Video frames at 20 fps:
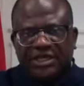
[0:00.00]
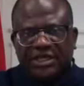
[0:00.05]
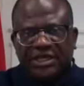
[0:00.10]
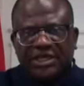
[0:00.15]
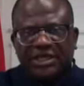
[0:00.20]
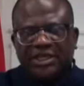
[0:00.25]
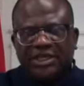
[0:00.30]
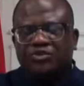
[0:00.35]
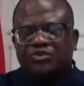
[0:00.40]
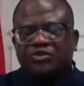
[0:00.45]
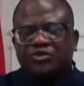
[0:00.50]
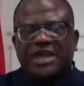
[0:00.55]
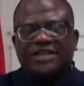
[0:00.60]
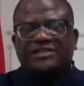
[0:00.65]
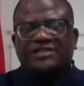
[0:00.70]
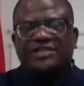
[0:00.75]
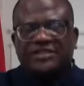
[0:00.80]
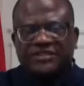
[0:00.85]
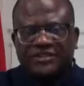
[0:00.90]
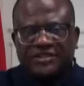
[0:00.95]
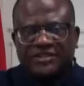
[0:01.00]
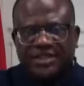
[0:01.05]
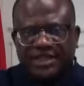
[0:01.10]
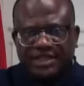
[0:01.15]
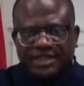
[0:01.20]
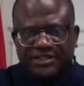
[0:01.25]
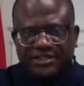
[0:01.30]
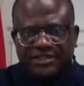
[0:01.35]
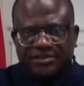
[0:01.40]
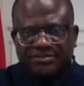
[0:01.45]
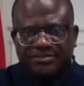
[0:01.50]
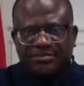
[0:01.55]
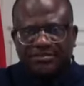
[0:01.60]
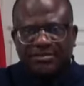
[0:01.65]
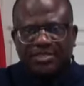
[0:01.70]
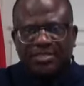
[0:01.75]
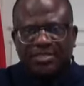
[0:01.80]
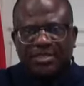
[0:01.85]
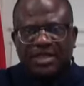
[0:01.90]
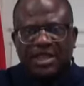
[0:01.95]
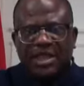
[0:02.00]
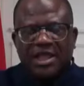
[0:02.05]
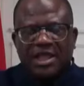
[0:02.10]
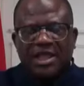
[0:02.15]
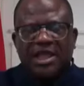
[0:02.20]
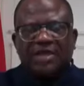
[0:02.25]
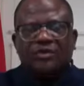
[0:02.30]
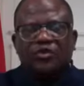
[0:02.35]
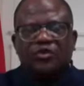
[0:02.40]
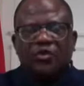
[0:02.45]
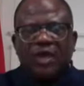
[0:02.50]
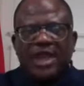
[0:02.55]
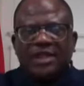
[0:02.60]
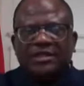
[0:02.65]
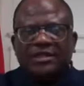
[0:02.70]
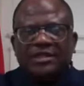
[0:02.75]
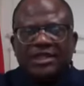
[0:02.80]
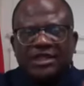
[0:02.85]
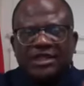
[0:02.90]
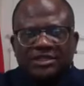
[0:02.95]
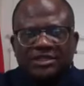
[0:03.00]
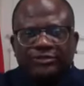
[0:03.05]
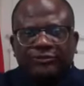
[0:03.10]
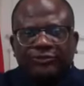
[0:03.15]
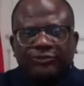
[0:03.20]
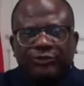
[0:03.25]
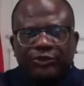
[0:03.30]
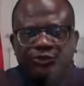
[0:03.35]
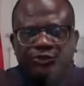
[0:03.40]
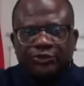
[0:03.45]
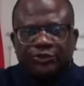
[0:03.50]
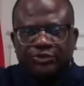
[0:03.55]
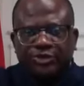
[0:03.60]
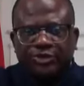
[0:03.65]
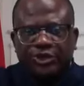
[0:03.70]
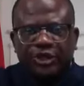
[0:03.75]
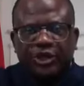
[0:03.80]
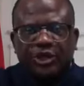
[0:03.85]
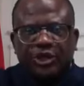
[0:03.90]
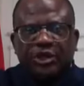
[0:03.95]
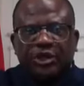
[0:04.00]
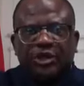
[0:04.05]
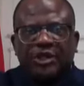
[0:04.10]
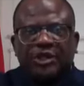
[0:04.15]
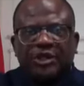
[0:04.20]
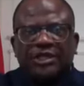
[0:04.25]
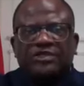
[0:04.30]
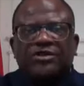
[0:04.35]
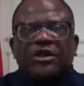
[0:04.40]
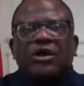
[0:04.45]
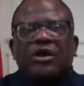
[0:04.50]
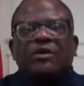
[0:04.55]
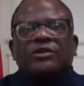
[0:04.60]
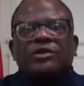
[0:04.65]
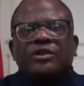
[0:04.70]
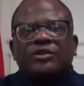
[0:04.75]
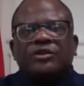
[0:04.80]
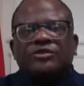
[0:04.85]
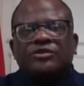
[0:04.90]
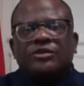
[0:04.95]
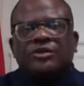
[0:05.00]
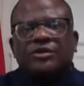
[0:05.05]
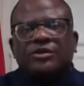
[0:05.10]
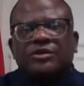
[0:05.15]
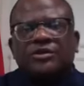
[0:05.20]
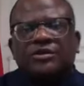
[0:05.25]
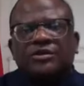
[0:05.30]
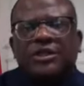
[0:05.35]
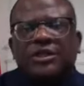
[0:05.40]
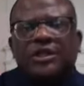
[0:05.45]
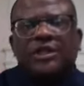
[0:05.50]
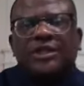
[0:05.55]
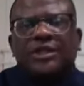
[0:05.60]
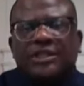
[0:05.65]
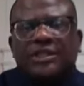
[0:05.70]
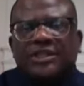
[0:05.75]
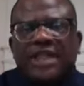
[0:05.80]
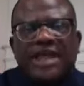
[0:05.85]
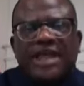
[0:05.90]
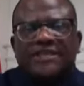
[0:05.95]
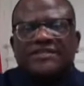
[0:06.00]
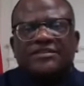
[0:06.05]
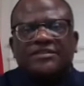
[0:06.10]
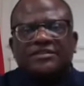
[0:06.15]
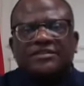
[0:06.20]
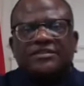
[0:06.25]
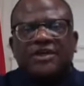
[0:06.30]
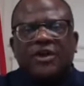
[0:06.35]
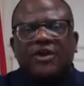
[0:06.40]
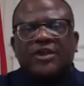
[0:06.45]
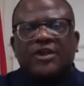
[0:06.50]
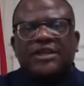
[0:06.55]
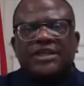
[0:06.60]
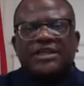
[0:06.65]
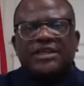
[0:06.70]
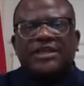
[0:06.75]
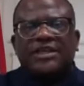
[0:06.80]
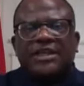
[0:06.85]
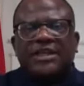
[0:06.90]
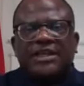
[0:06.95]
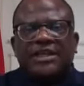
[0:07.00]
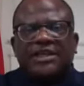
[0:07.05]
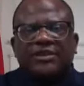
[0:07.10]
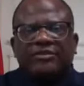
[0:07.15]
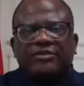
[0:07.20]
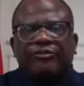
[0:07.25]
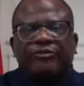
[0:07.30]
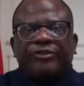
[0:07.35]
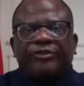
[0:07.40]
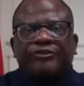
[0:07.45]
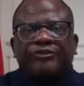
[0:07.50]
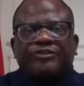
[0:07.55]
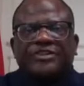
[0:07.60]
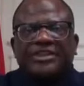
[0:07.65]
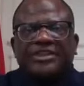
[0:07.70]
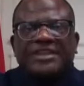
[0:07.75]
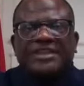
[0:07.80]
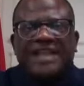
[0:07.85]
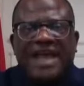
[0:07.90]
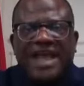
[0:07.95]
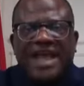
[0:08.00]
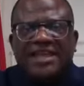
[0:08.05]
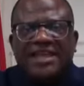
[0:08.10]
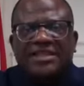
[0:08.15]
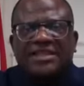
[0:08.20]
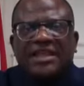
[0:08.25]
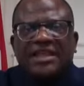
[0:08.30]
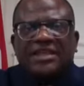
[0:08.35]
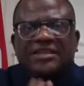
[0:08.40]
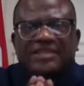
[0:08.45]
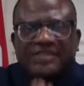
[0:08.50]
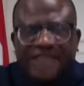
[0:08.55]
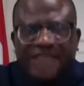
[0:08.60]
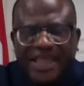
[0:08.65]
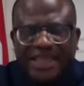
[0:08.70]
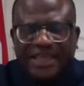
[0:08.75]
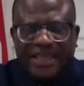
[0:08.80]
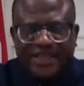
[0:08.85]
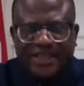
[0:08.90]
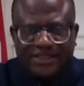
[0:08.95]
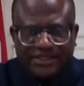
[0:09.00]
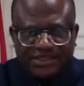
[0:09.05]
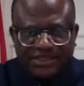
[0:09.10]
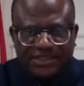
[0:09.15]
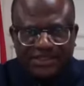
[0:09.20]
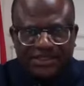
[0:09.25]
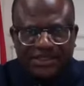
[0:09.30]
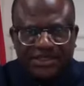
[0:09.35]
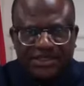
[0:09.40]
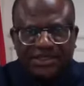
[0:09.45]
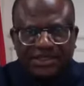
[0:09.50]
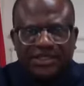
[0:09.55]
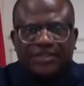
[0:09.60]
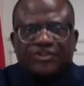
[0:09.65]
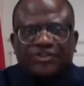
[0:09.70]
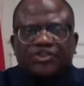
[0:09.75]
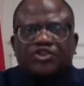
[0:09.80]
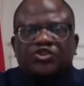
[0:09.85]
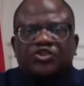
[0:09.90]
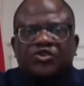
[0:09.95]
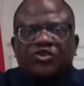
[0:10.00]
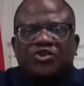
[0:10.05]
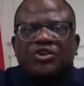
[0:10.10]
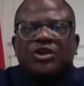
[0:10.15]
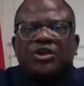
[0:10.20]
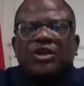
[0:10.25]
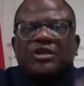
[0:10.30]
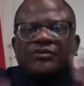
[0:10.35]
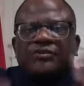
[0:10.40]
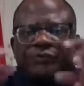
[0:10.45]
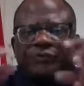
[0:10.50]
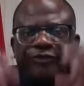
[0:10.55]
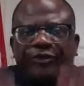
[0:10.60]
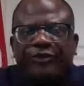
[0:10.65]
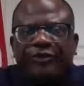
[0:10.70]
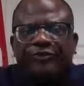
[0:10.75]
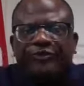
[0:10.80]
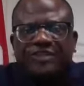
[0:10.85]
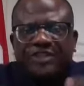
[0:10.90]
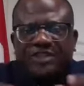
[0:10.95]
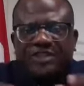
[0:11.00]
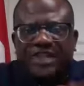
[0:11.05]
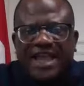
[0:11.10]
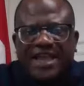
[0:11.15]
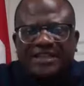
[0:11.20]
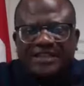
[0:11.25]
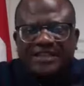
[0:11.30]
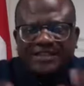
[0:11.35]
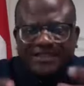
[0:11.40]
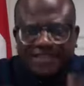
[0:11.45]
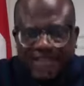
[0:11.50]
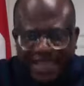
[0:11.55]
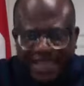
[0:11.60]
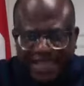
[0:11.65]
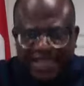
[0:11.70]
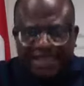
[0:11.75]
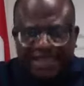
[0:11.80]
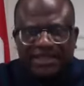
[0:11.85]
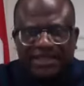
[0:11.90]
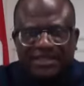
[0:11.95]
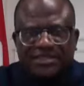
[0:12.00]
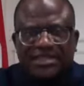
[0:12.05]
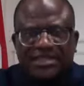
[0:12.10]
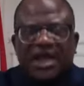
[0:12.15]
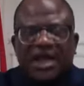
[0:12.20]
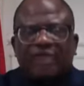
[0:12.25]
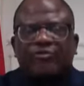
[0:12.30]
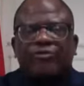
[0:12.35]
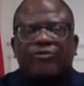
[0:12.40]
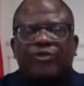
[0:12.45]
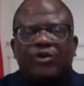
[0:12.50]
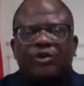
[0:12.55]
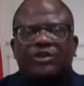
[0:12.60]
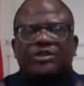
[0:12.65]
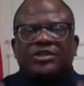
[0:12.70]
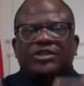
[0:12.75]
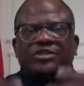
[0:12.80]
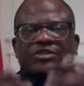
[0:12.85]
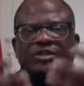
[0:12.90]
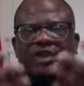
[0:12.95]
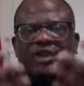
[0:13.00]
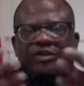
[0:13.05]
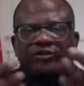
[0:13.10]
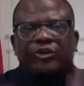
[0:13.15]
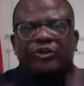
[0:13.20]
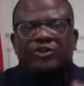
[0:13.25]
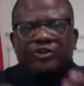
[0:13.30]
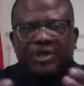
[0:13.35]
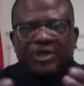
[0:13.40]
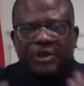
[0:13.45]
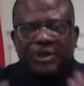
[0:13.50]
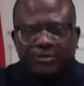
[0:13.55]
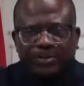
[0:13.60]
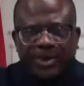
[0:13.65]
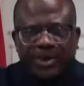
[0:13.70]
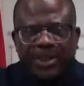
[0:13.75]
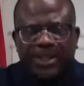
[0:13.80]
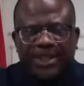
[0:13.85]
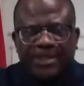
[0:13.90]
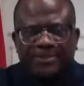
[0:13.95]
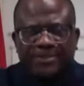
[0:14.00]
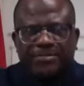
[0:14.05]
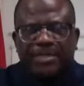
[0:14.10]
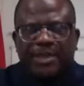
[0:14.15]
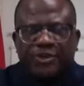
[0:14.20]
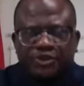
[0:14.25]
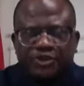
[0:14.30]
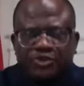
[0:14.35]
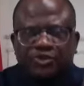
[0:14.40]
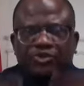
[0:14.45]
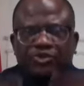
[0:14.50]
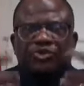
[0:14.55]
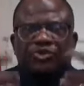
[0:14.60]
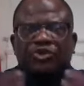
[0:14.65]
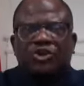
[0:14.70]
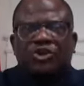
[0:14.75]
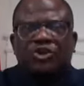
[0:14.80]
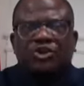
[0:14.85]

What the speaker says: in United States. And when it flew, it lasted only 59 seconds. It took 59 seconds for this first airplane to